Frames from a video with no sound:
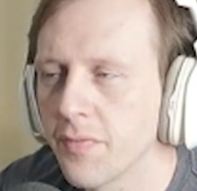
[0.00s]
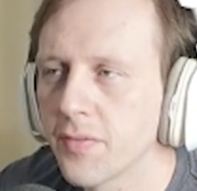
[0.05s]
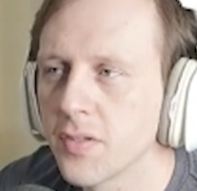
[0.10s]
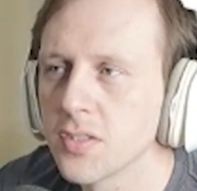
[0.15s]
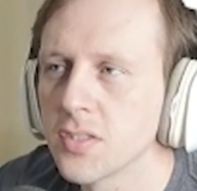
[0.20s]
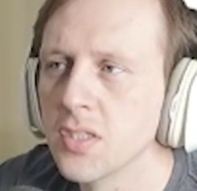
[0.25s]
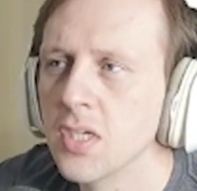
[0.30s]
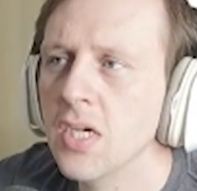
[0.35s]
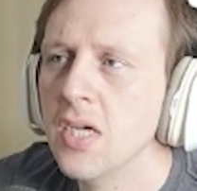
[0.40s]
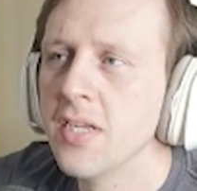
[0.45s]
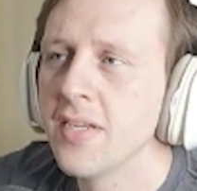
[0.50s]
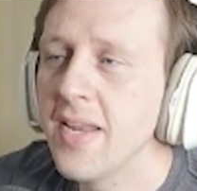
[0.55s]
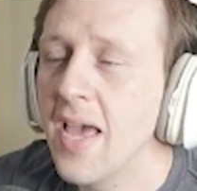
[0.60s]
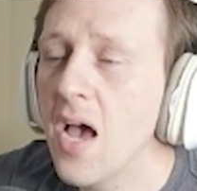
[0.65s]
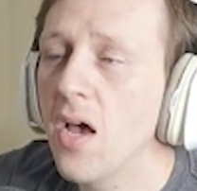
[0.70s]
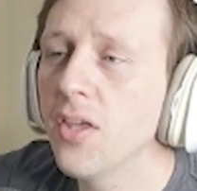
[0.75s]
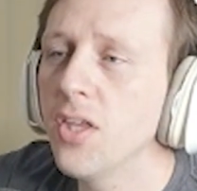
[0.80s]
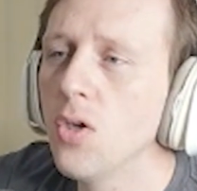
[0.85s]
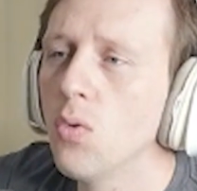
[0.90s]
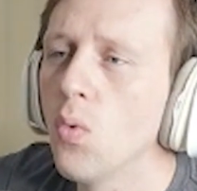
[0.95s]
Because now
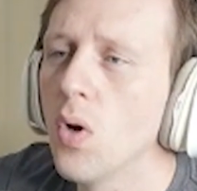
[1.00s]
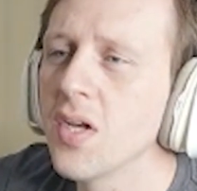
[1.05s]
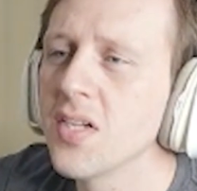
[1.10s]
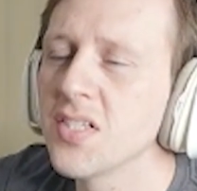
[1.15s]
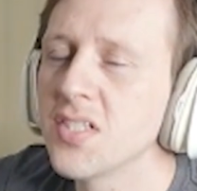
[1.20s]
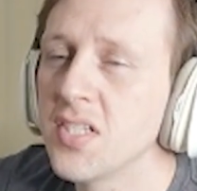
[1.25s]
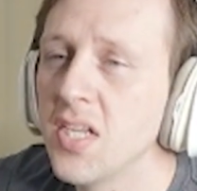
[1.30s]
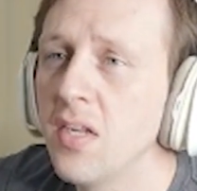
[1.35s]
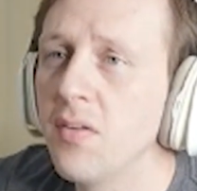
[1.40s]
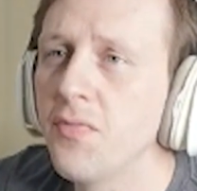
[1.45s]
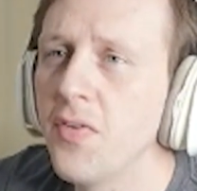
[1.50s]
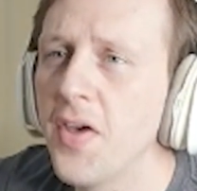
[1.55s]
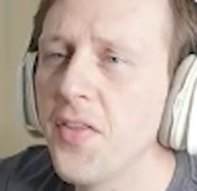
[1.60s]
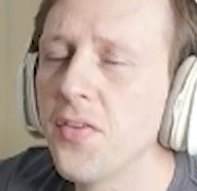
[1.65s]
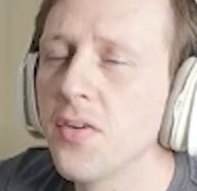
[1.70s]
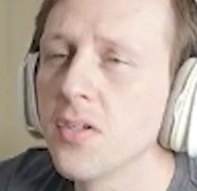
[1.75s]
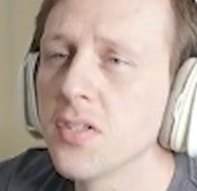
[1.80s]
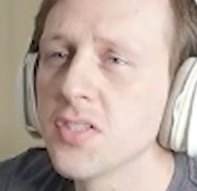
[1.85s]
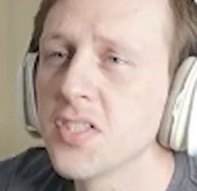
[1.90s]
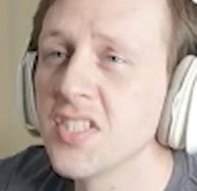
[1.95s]
you want 10
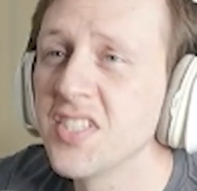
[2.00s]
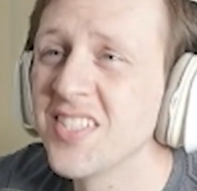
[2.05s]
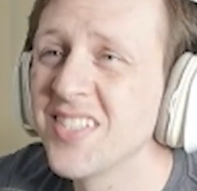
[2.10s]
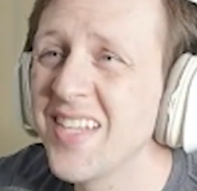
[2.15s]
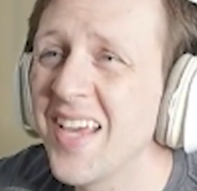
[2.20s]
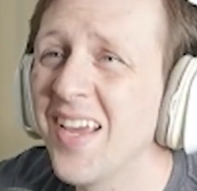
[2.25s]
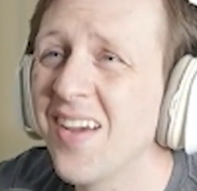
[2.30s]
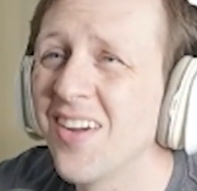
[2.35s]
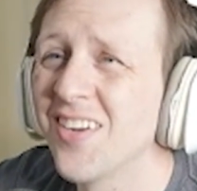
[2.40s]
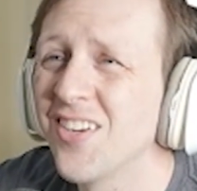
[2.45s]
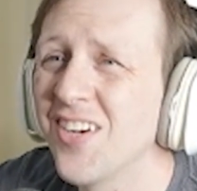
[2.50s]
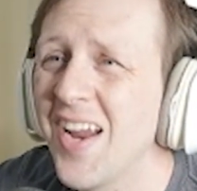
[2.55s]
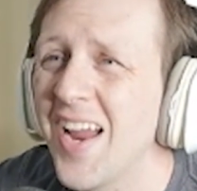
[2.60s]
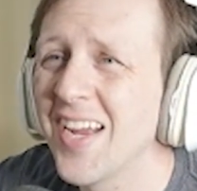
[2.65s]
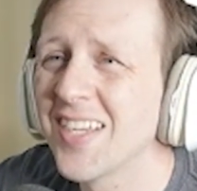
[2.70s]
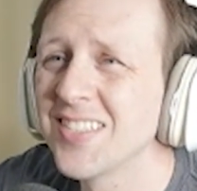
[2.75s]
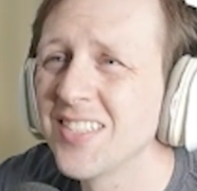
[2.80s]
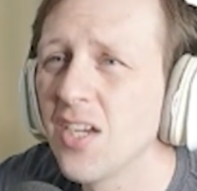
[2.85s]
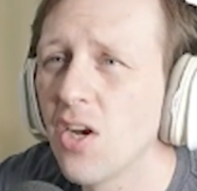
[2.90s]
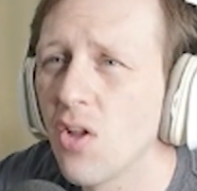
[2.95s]
feathers to stay on your
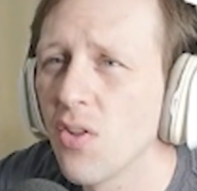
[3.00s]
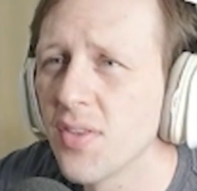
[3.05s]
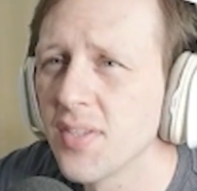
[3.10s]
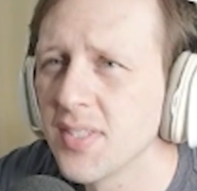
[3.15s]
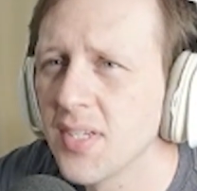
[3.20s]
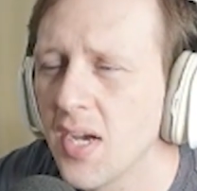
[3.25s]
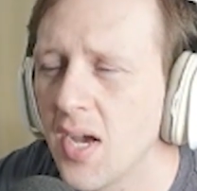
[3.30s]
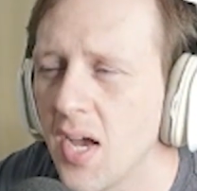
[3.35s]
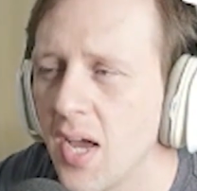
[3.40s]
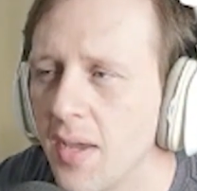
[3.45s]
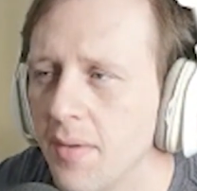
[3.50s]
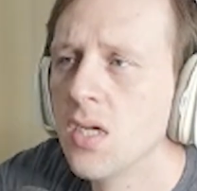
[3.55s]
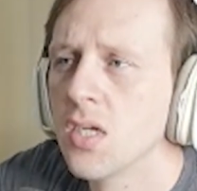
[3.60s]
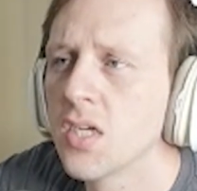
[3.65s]
Axie all the time,